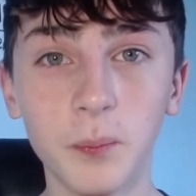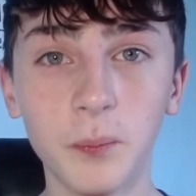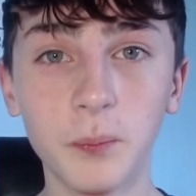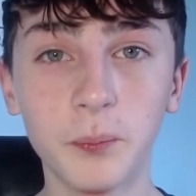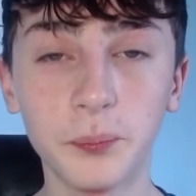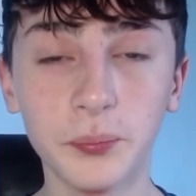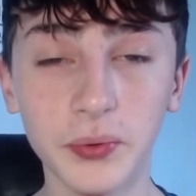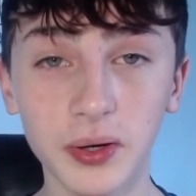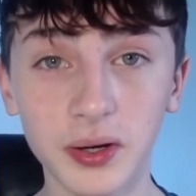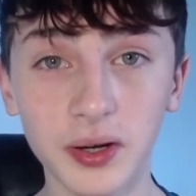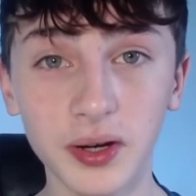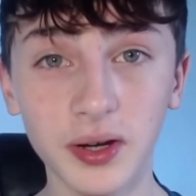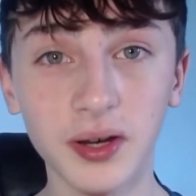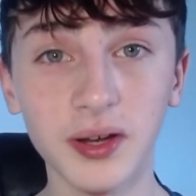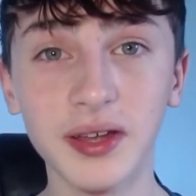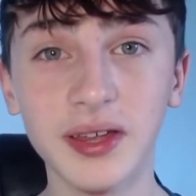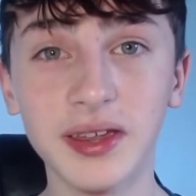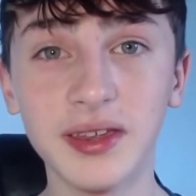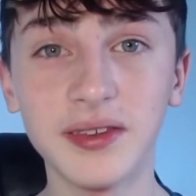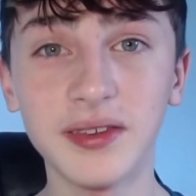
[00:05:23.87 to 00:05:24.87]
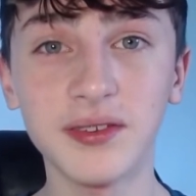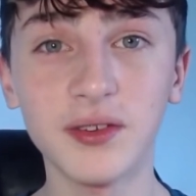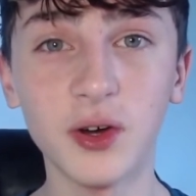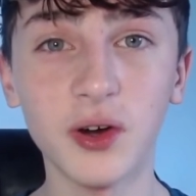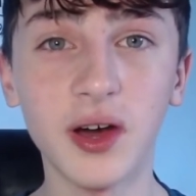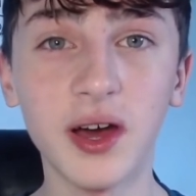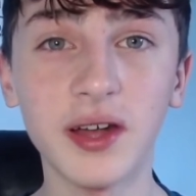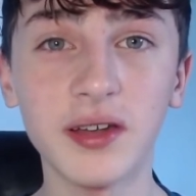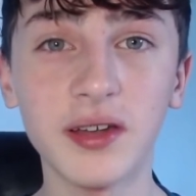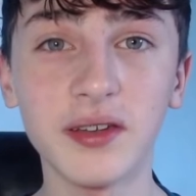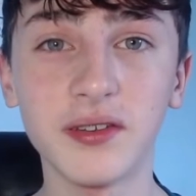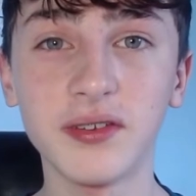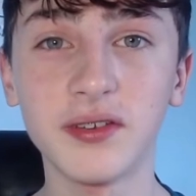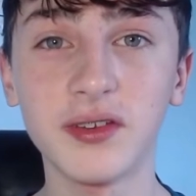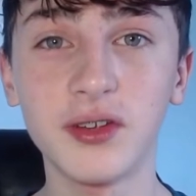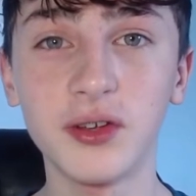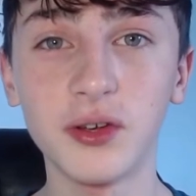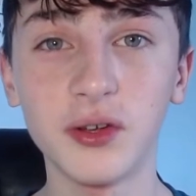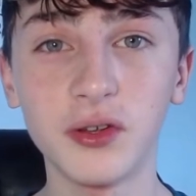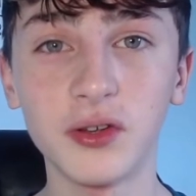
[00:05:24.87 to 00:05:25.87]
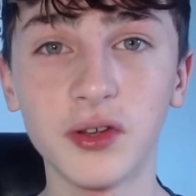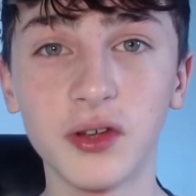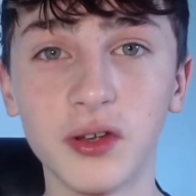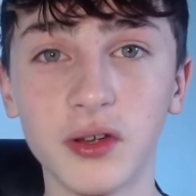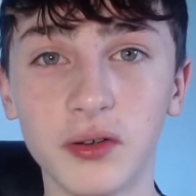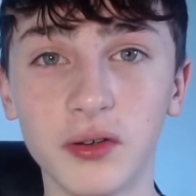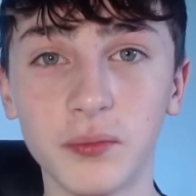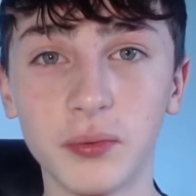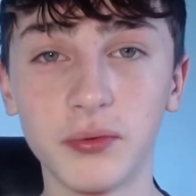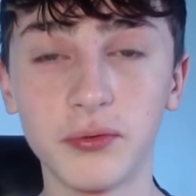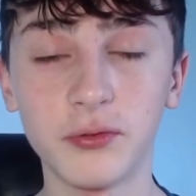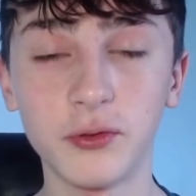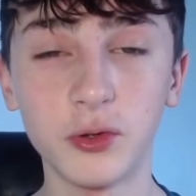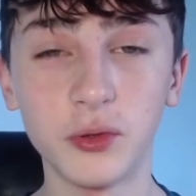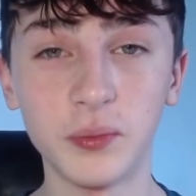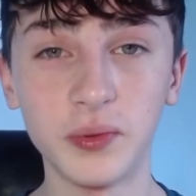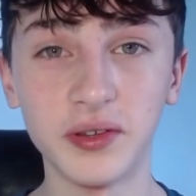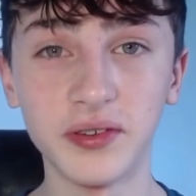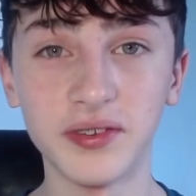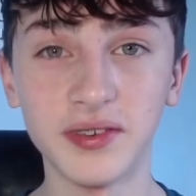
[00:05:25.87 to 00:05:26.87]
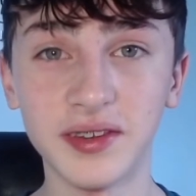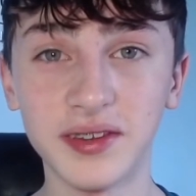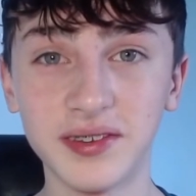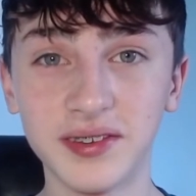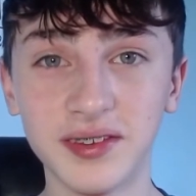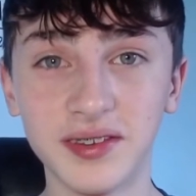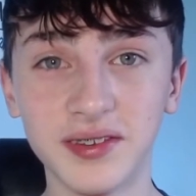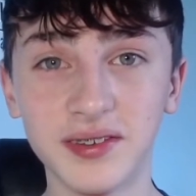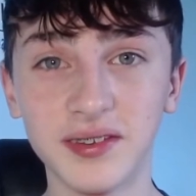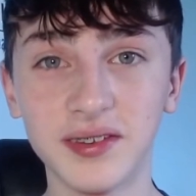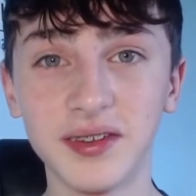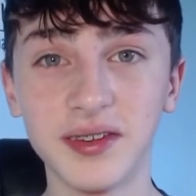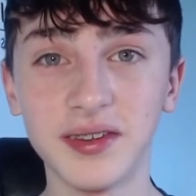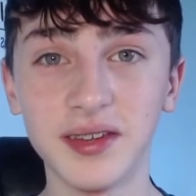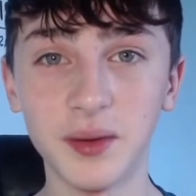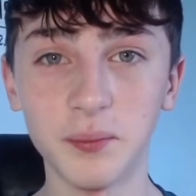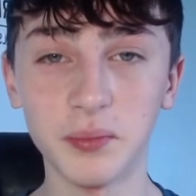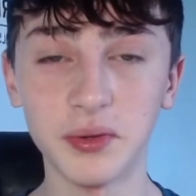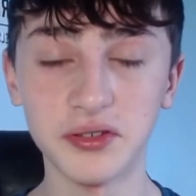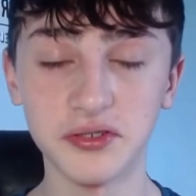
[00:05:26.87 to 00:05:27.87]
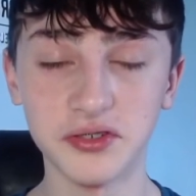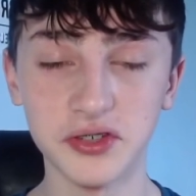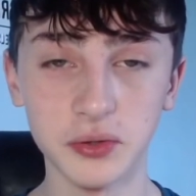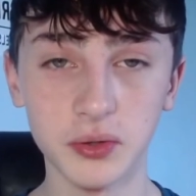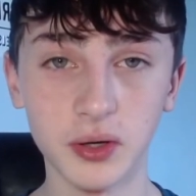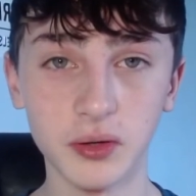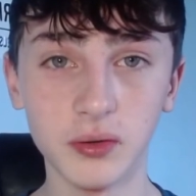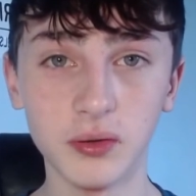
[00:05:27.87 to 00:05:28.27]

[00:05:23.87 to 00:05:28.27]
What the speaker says: But he's not had as good performance this season than Ben Chilwell.